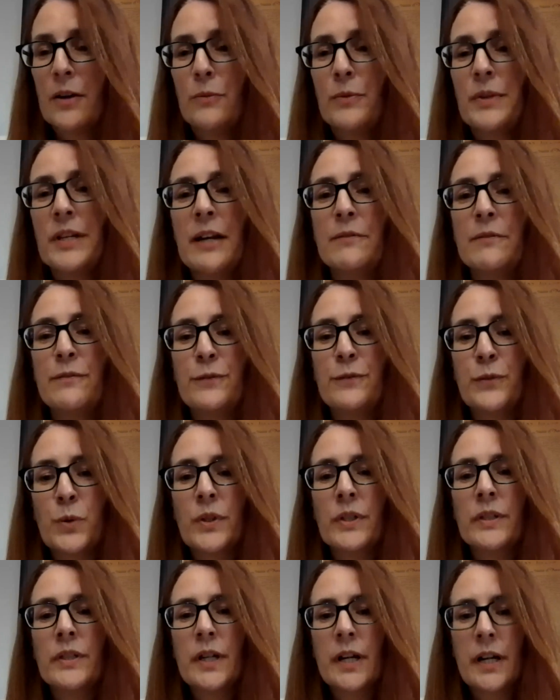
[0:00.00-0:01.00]
We have
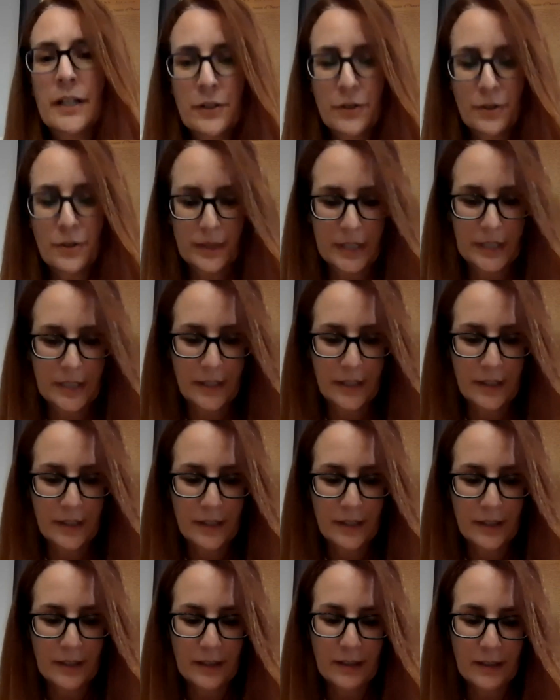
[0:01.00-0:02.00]
400
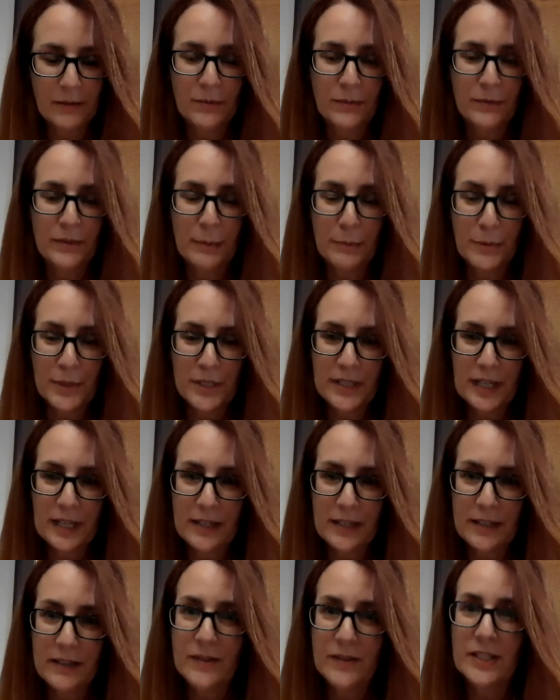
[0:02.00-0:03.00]

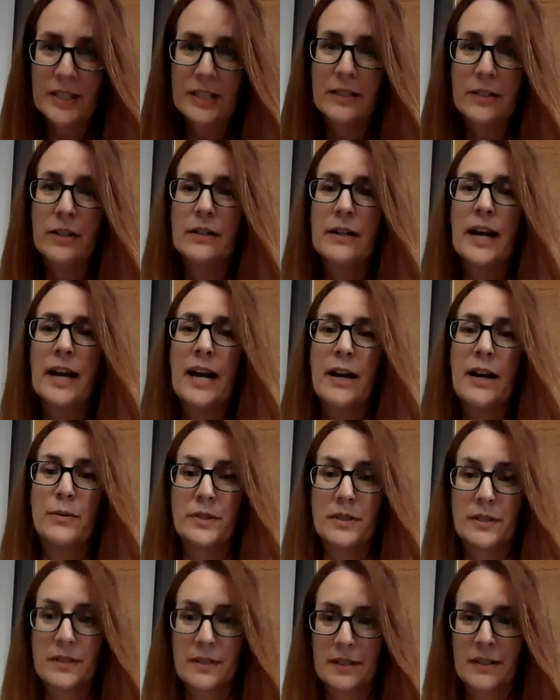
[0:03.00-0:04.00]
representatives in our
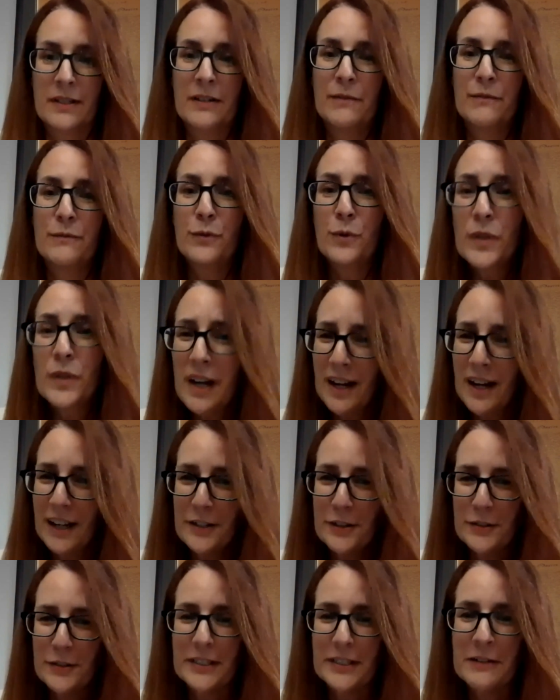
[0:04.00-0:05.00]
House.
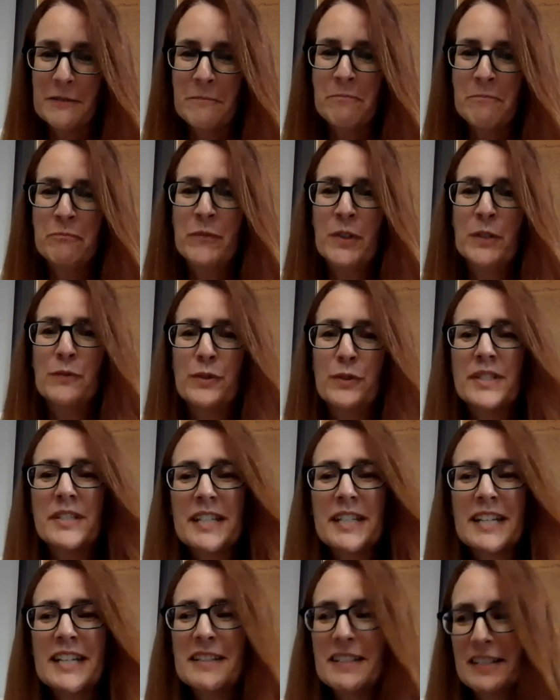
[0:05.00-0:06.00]
400 for a
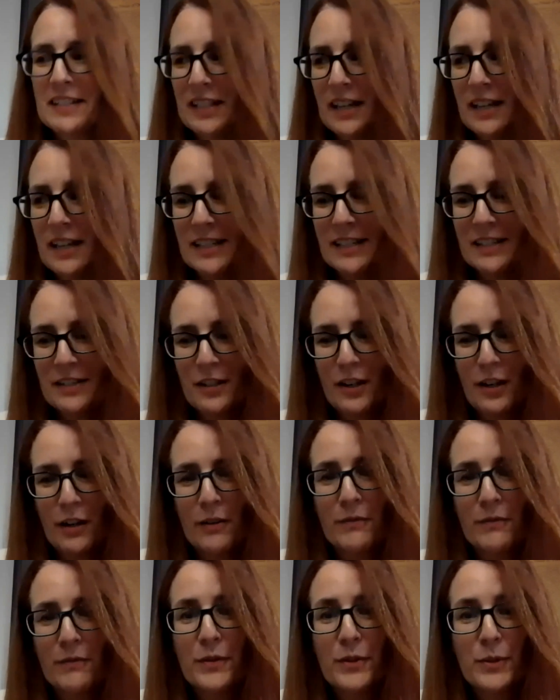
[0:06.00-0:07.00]
state the size
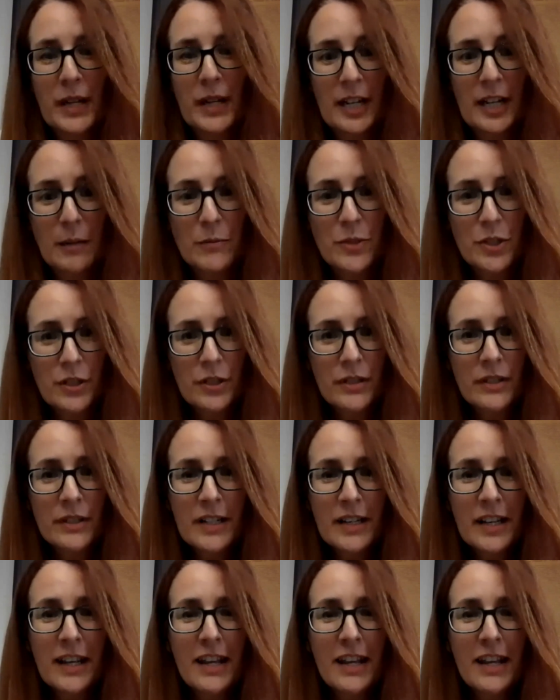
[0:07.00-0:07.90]
of New Hampshire.